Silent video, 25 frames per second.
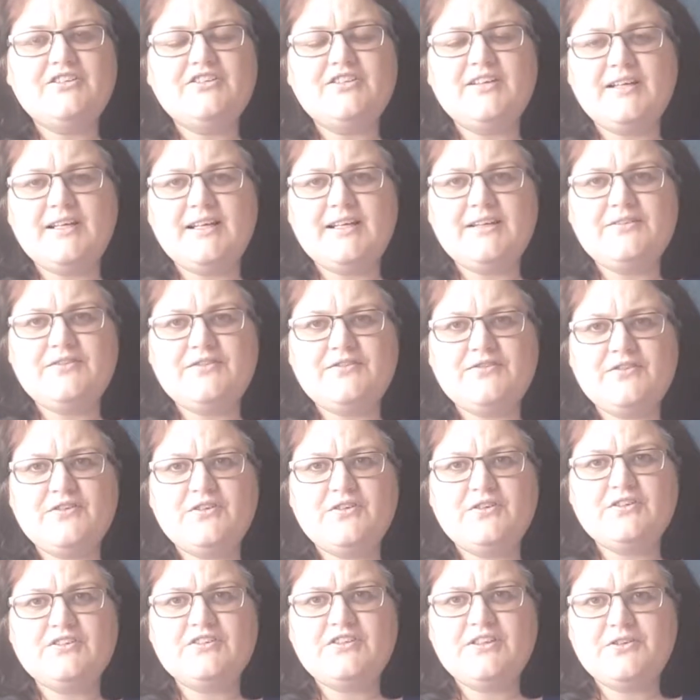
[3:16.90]
She lives
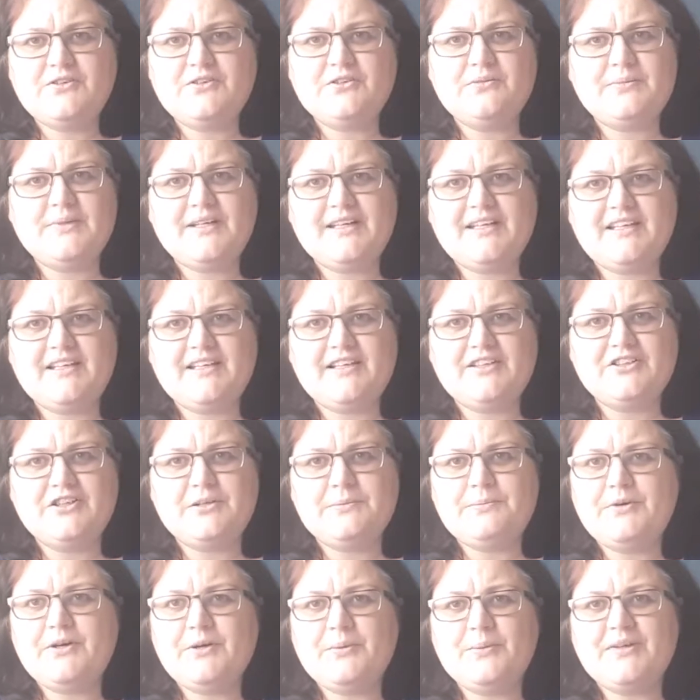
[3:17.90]
for social media
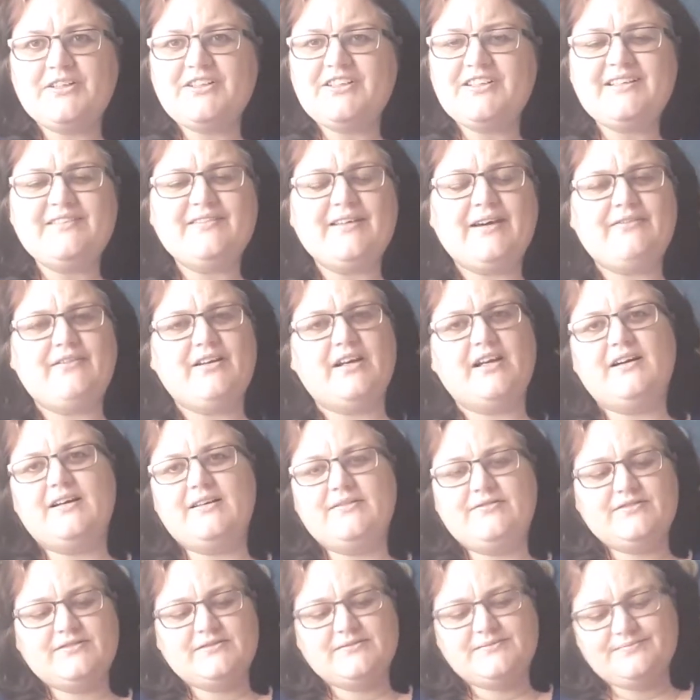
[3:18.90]
to the point where she doesn't even have a
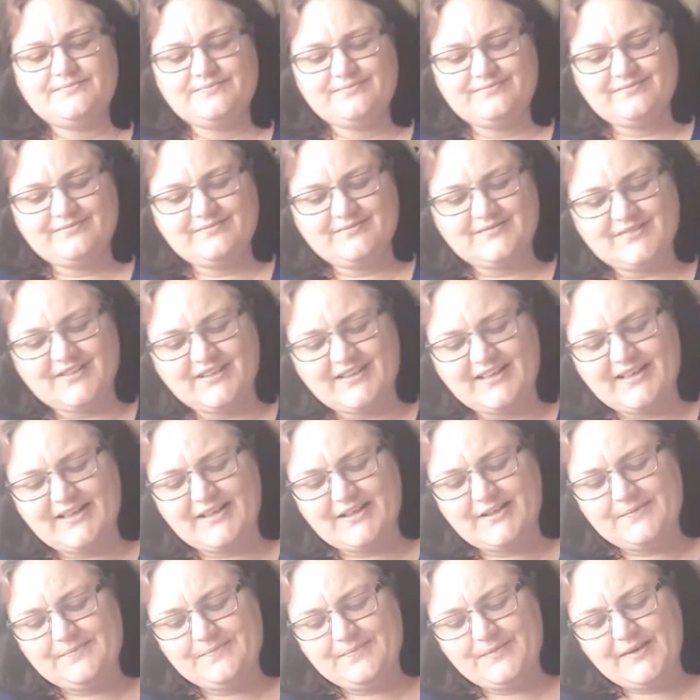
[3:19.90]
life,
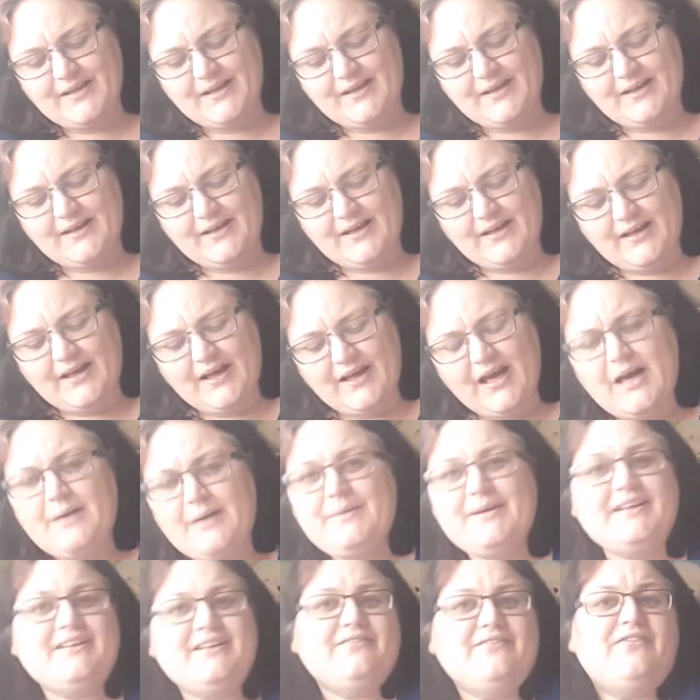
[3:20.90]
okay?
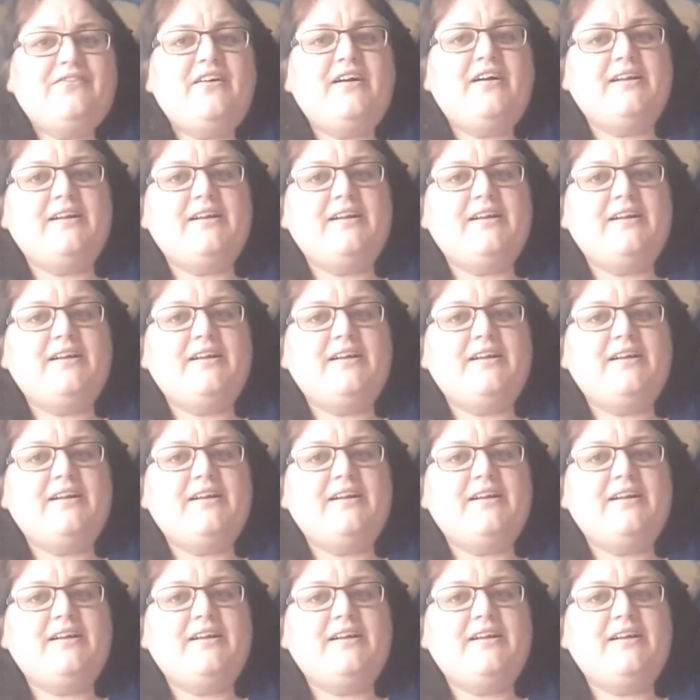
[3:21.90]
I mean,